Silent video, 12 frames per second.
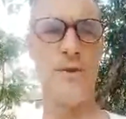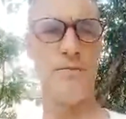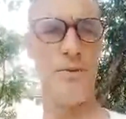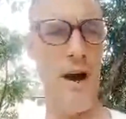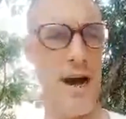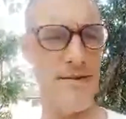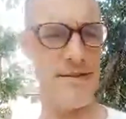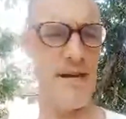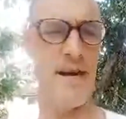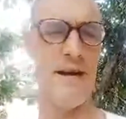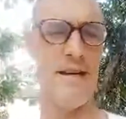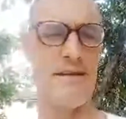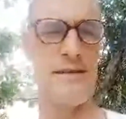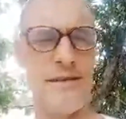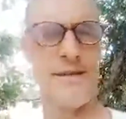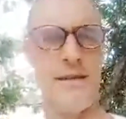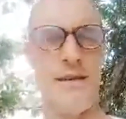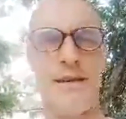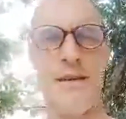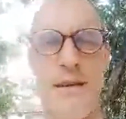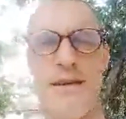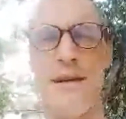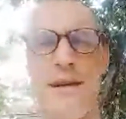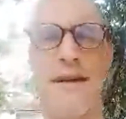privatized
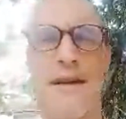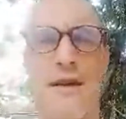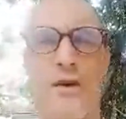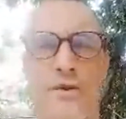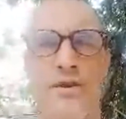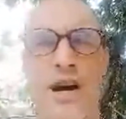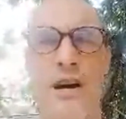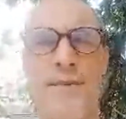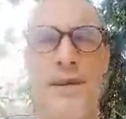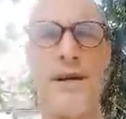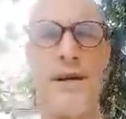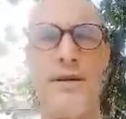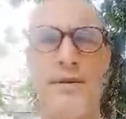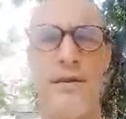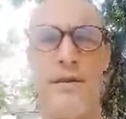a long time ago.